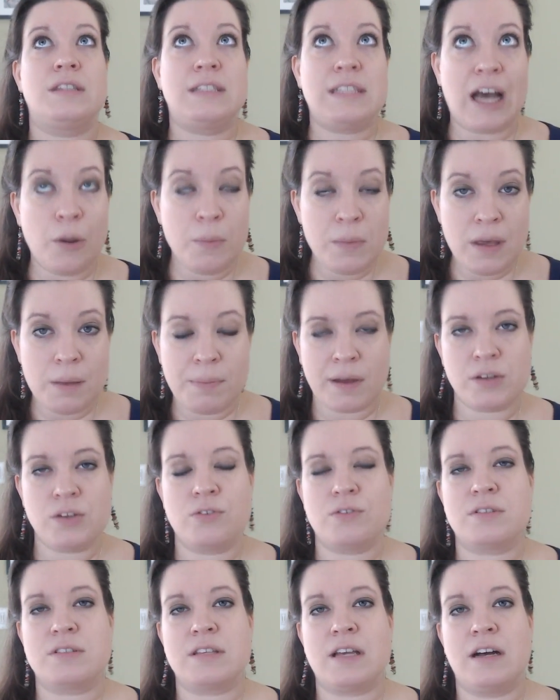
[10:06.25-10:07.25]
Tell me
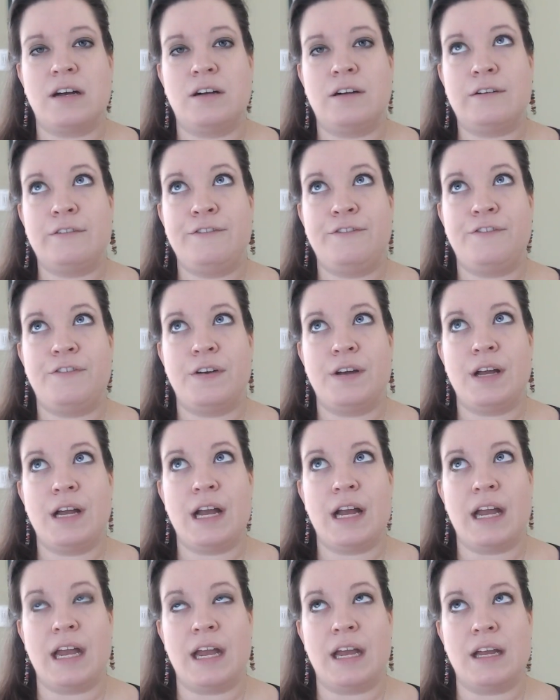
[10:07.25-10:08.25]
about yourself.
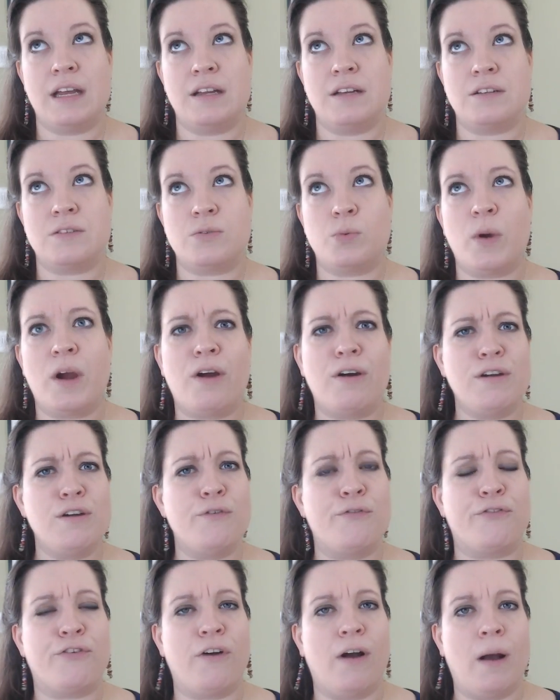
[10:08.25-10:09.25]
And where are
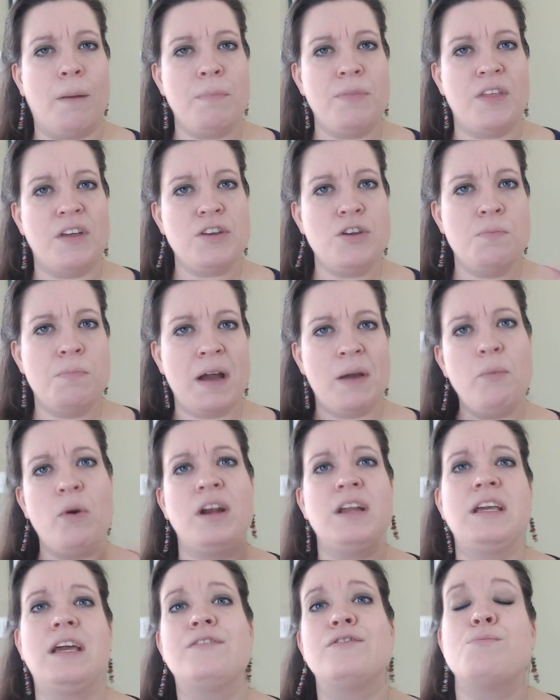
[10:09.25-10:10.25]
you from, that you might
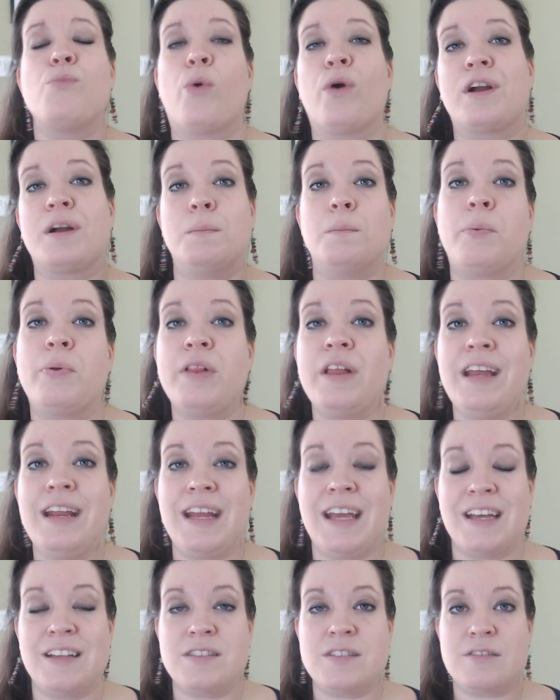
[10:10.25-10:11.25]
want to give a more
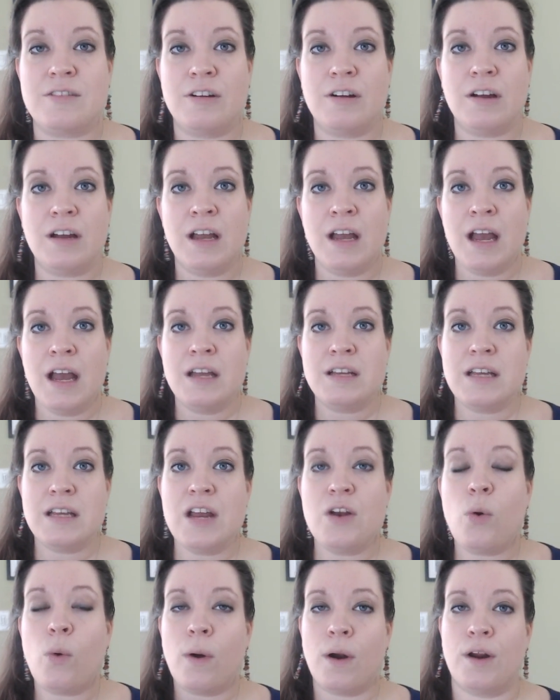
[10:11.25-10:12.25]
complete answer
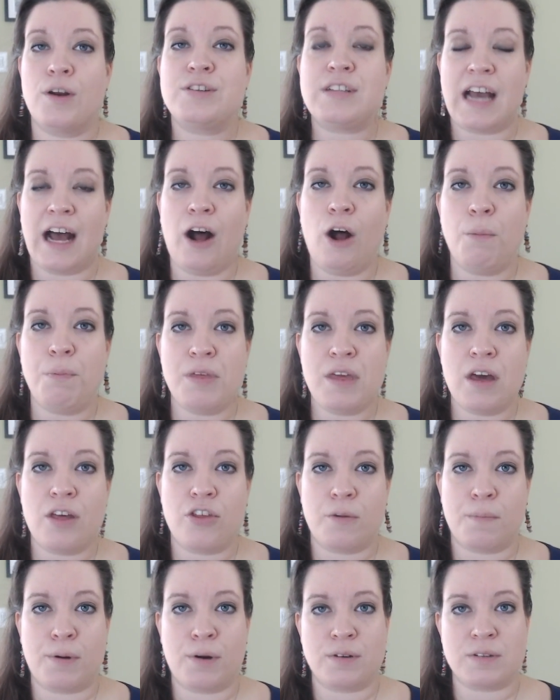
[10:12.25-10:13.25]
in order to help the
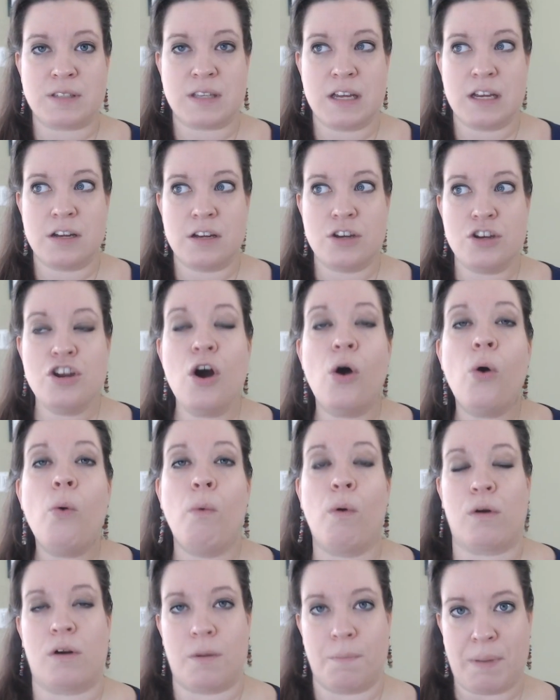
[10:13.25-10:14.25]
other person know
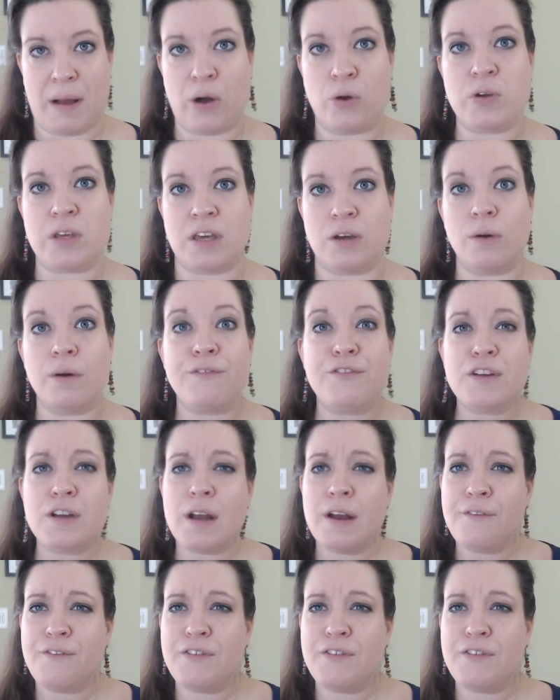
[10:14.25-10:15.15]
more about you.